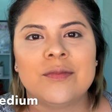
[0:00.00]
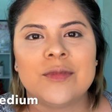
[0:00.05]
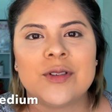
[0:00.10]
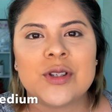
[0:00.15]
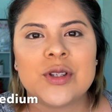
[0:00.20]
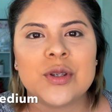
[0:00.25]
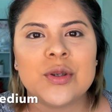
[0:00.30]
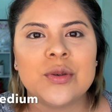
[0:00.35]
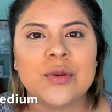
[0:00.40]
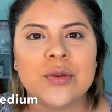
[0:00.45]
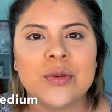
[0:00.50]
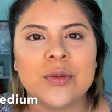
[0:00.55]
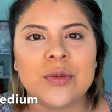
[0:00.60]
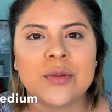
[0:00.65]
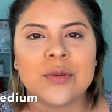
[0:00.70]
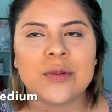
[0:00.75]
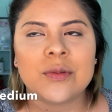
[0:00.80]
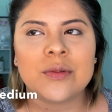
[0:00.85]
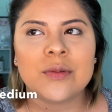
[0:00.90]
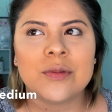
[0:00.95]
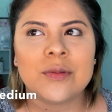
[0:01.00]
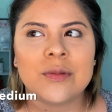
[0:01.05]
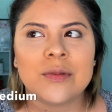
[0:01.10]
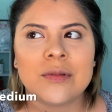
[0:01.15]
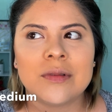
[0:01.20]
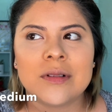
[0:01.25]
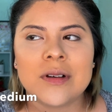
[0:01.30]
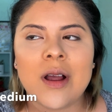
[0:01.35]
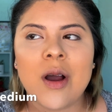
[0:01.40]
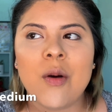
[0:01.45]
too,
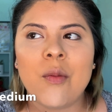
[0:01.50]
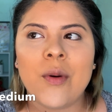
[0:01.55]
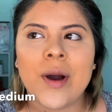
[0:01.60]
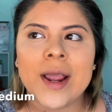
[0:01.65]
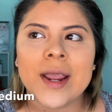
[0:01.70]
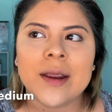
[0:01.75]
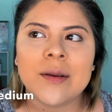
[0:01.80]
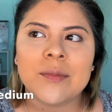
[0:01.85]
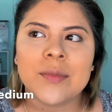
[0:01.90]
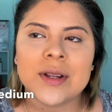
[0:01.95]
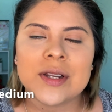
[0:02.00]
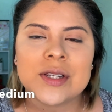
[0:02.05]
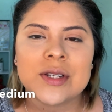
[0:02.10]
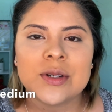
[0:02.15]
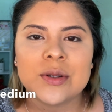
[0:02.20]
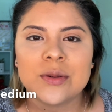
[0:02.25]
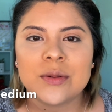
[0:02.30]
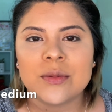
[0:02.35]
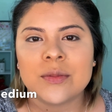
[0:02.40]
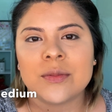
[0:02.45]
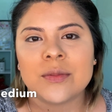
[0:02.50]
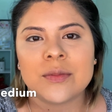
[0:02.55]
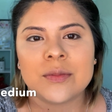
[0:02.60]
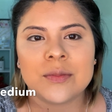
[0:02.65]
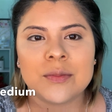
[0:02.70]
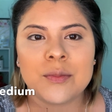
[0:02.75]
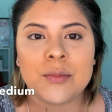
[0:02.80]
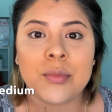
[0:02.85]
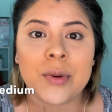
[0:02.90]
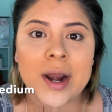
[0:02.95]
not white, but too
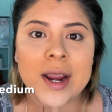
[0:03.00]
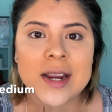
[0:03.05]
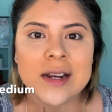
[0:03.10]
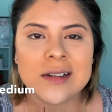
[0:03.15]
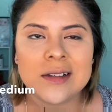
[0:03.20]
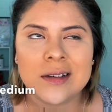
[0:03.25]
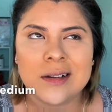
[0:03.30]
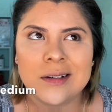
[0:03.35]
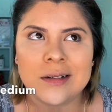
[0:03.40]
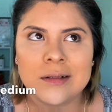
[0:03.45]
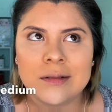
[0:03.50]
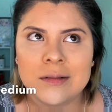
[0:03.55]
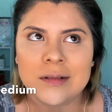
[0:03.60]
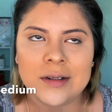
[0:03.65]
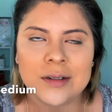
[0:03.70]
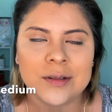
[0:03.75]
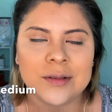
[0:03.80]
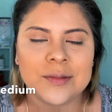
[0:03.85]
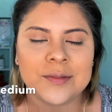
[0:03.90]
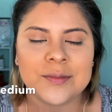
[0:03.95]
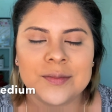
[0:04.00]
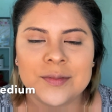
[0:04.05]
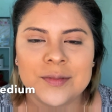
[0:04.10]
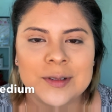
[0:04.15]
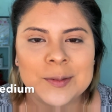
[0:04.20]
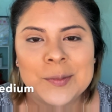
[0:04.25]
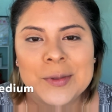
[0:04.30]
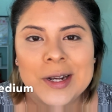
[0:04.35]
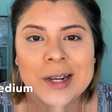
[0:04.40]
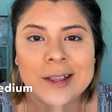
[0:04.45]
bright. I don't know,
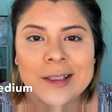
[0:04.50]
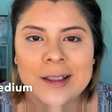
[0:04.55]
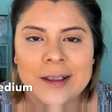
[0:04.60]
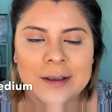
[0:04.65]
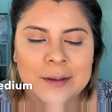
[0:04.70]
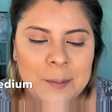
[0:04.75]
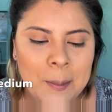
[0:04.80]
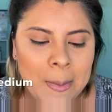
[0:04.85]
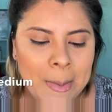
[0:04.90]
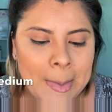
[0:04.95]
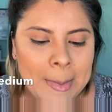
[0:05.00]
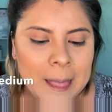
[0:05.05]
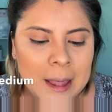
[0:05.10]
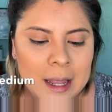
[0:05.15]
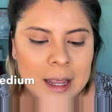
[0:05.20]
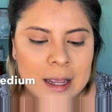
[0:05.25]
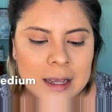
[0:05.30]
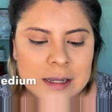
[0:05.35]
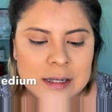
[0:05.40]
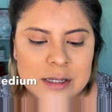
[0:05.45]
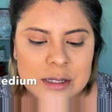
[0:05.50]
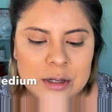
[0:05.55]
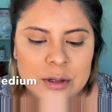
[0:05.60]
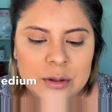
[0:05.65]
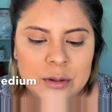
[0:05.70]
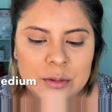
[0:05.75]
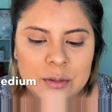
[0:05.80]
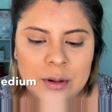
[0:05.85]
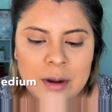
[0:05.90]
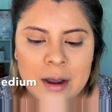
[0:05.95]
something like that.
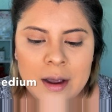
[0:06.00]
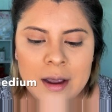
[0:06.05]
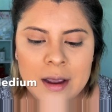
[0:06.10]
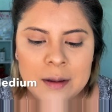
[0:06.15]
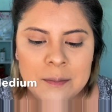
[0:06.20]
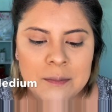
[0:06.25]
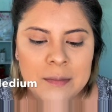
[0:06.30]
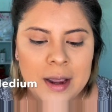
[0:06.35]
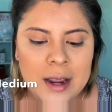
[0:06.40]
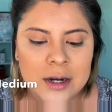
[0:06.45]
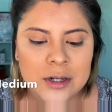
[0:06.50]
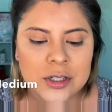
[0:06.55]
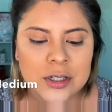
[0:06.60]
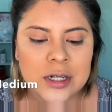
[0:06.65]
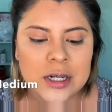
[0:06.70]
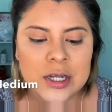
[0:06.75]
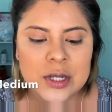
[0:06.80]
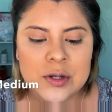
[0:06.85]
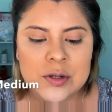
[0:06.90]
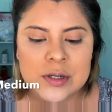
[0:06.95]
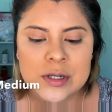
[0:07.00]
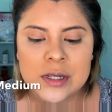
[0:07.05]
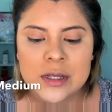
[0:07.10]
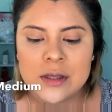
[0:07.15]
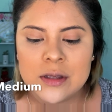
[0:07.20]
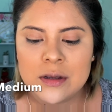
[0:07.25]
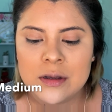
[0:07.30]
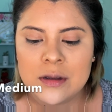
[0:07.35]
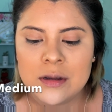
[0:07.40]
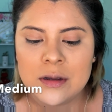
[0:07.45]
So I'm actually using
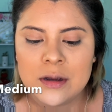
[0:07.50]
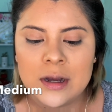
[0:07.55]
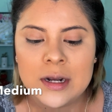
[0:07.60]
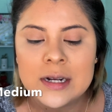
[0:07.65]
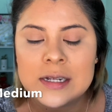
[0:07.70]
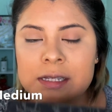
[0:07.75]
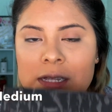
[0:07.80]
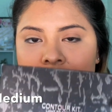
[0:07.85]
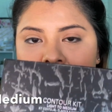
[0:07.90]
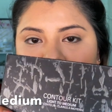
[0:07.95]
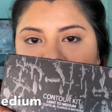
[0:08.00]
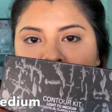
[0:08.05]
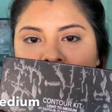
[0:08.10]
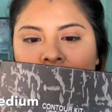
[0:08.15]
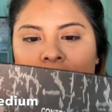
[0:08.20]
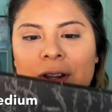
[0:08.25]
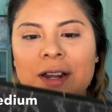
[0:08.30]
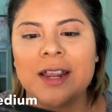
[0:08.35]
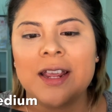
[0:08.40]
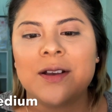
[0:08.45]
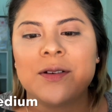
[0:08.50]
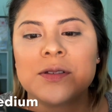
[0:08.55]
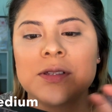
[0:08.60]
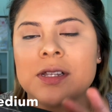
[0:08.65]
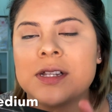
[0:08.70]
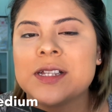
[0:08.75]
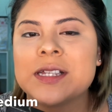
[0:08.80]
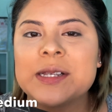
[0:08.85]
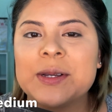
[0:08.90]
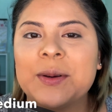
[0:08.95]
the Anastasia Beverly Hills,
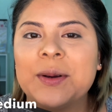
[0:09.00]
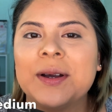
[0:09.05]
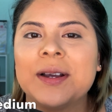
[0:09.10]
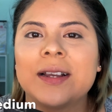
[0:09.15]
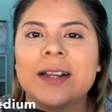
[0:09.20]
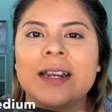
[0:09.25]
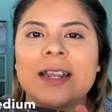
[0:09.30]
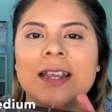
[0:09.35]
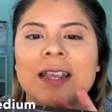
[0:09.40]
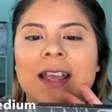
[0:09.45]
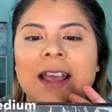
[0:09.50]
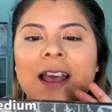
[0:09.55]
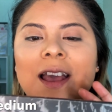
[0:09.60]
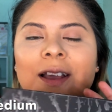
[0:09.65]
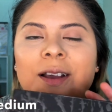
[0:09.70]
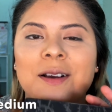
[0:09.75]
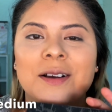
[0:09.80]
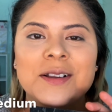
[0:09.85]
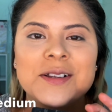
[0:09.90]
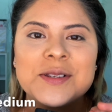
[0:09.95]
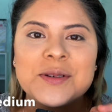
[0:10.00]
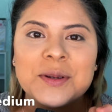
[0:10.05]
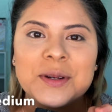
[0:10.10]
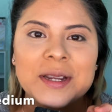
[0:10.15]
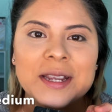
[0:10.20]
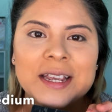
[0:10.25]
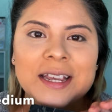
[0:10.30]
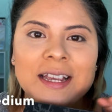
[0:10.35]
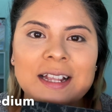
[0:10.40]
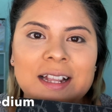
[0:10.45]
it's so ugly, contour
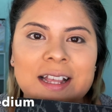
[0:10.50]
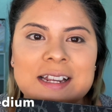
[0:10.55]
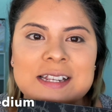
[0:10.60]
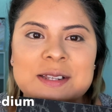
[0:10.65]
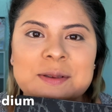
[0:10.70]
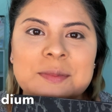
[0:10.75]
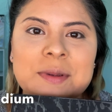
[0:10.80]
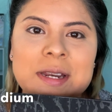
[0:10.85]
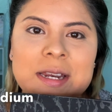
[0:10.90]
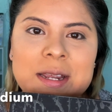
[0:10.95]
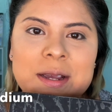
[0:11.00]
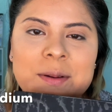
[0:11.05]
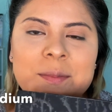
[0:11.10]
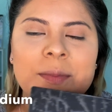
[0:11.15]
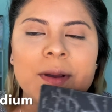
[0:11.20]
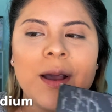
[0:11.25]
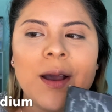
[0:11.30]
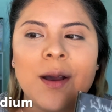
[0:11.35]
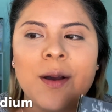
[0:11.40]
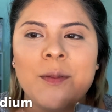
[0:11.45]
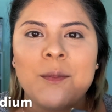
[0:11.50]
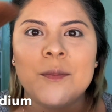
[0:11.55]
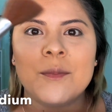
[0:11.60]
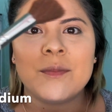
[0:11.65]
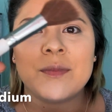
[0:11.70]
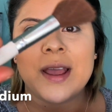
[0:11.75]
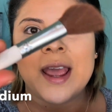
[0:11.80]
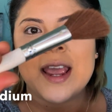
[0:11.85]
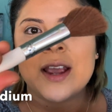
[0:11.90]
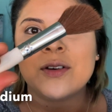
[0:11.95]
kit, light to
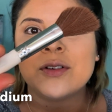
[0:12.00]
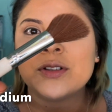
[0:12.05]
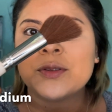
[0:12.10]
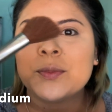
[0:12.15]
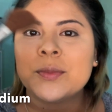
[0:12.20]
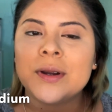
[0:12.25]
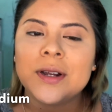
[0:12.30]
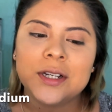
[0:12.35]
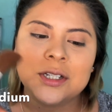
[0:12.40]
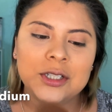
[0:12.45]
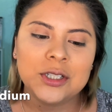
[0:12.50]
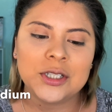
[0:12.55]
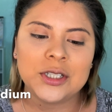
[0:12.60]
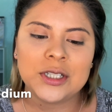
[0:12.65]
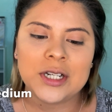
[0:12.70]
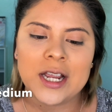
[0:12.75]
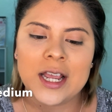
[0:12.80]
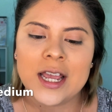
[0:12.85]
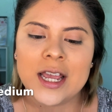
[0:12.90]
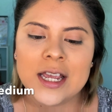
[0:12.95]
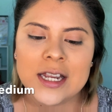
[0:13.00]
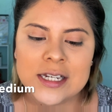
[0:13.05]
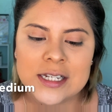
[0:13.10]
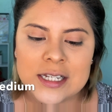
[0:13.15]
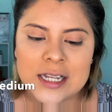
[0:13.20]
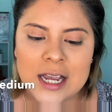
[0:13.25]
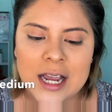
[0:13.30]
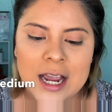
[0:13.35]
medium, angled brush. And